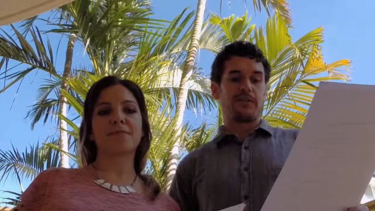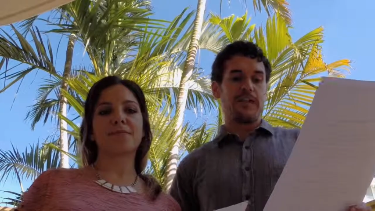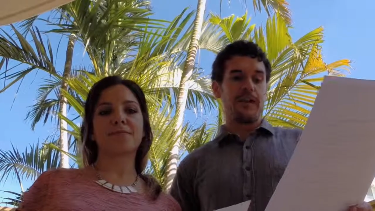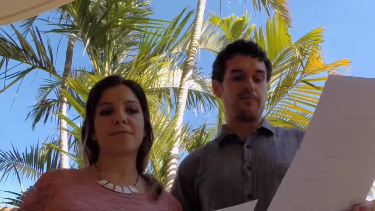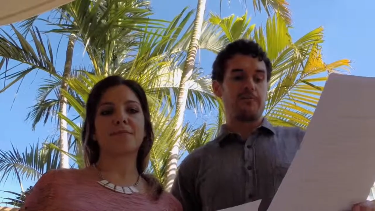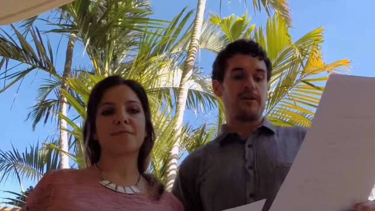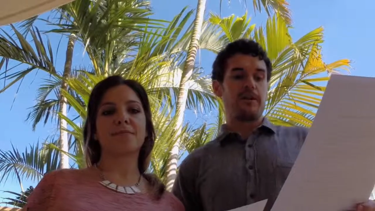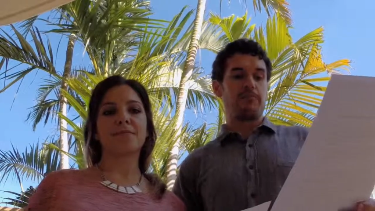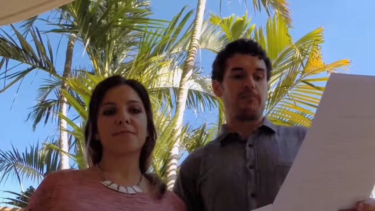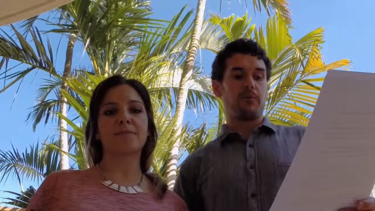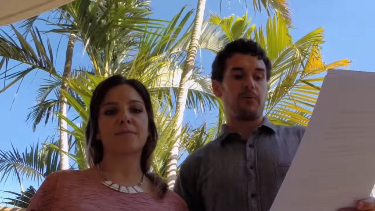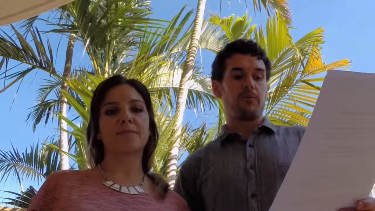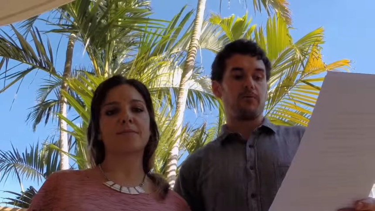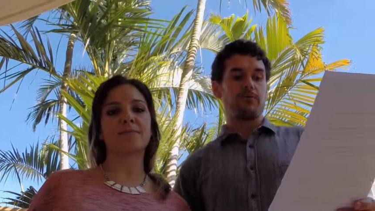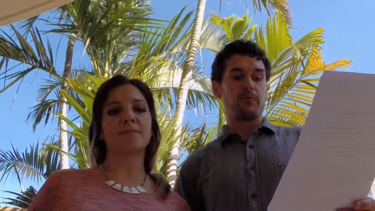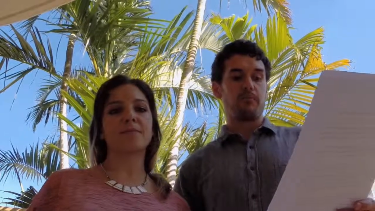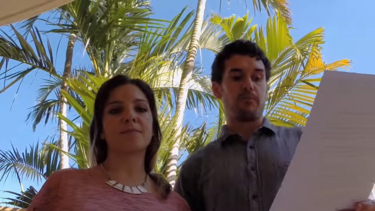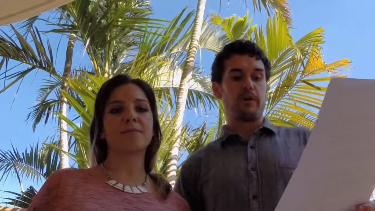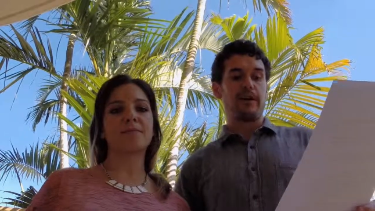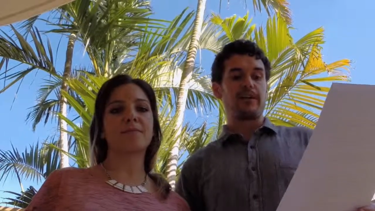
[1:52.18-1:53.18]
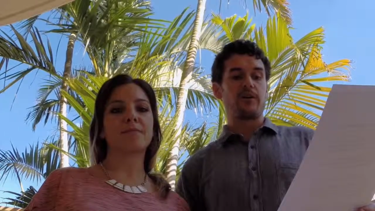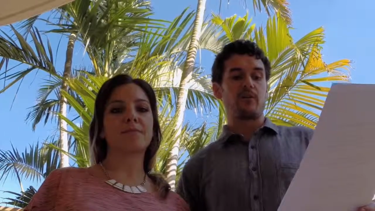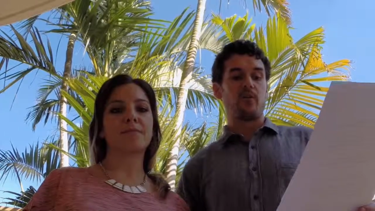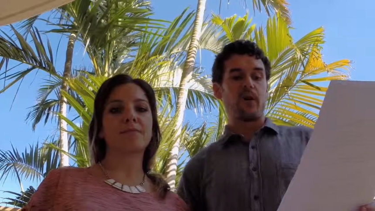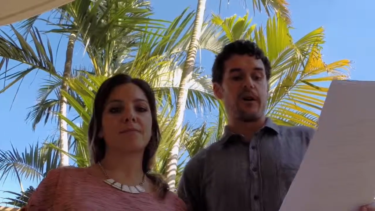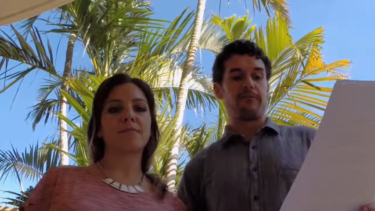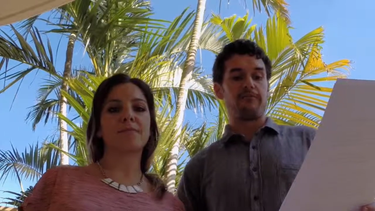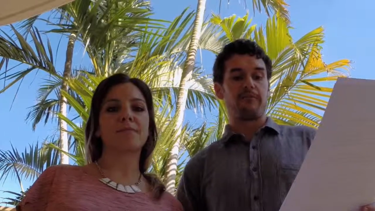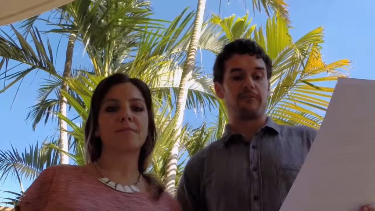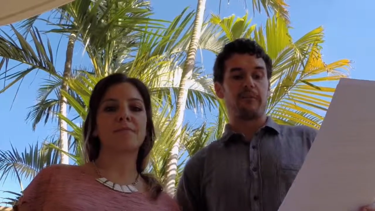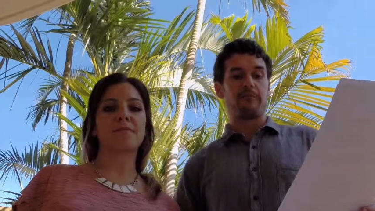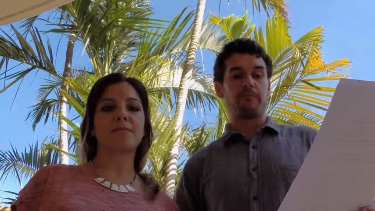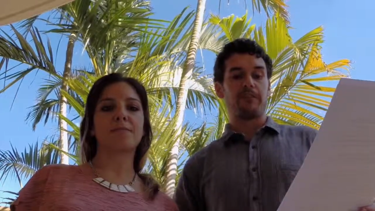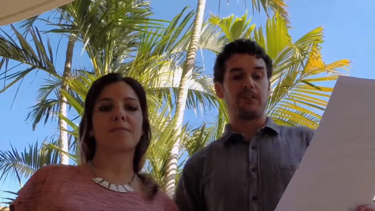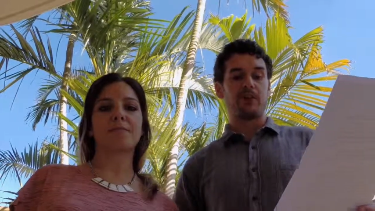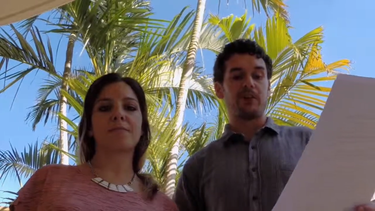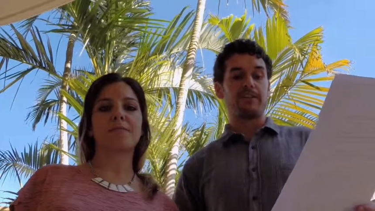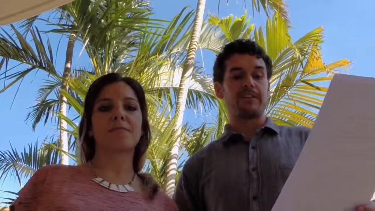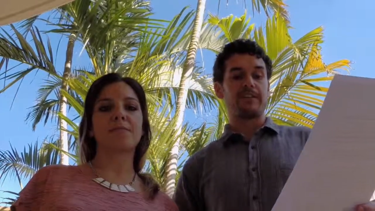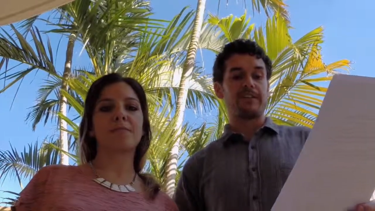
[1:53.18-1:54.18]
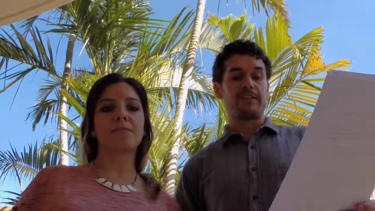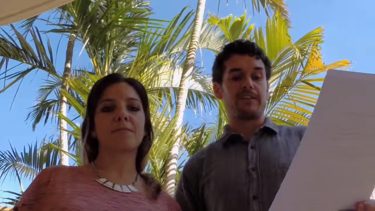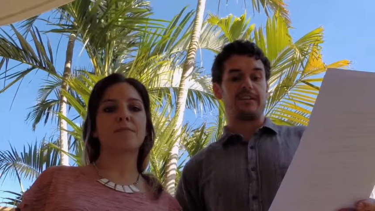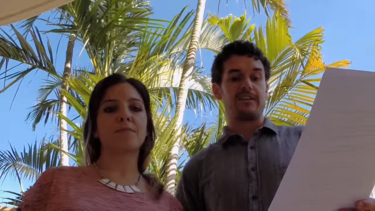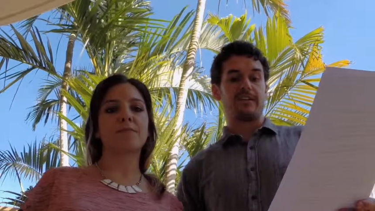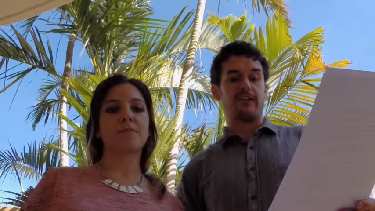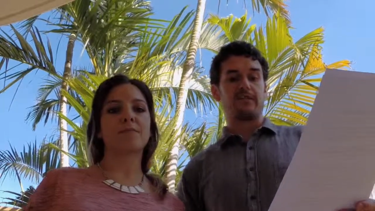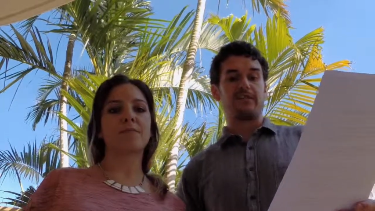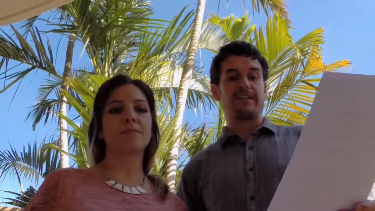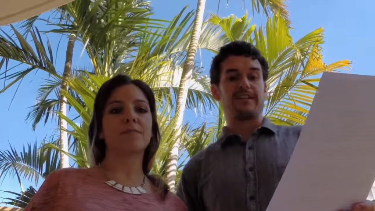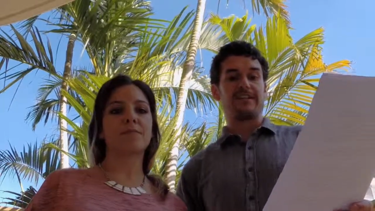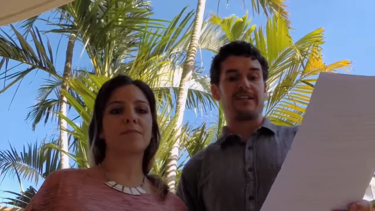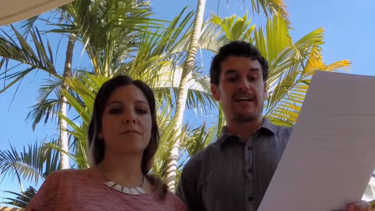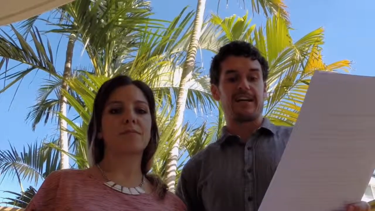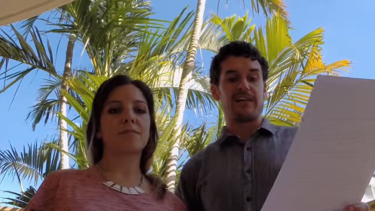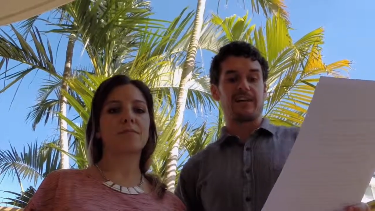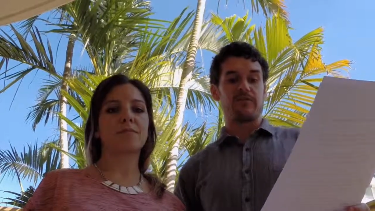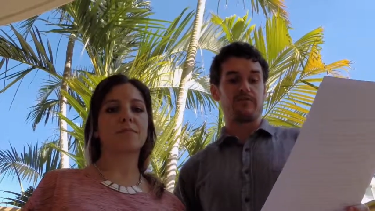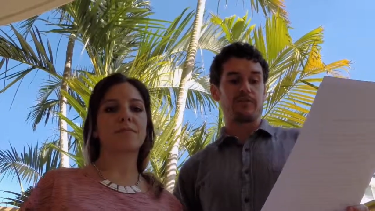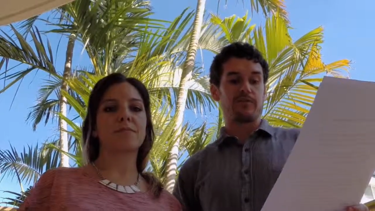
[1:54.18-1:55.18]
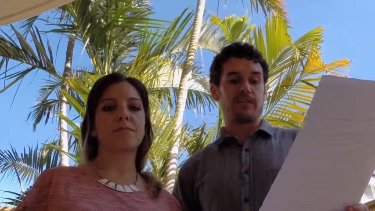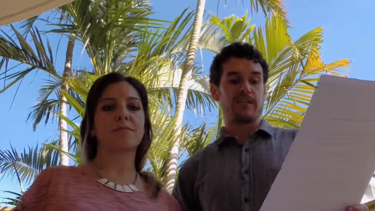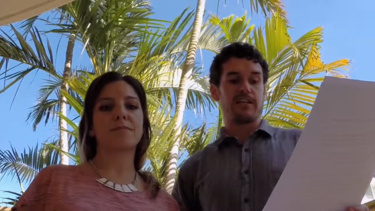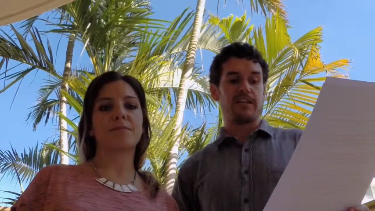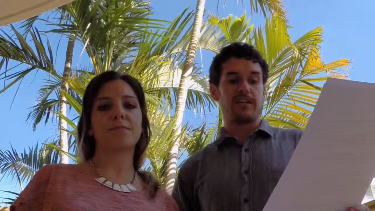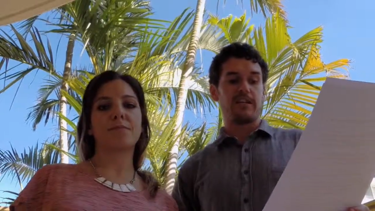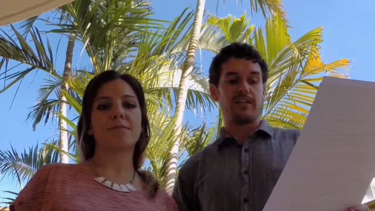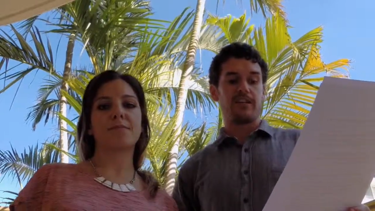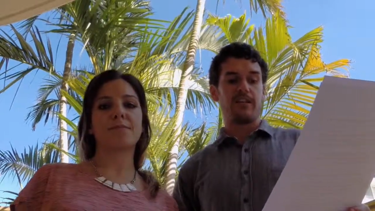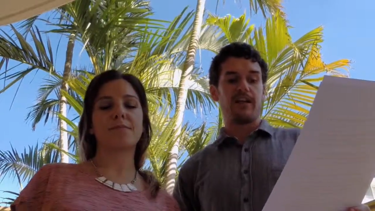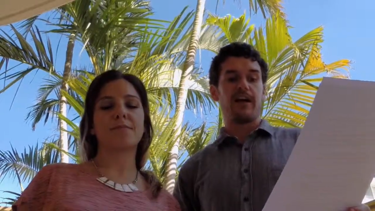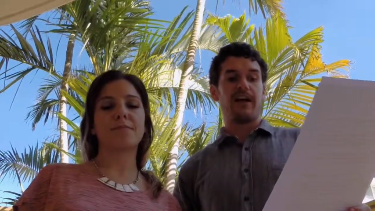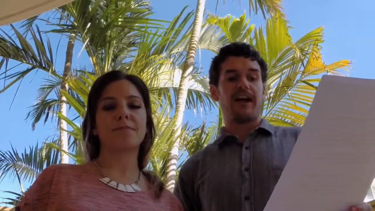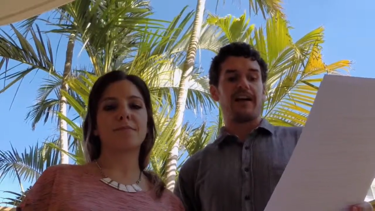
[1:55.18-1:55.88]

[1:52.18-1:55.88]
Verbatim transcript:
Speaker 1: to get people to break away from the monotony of their daily routine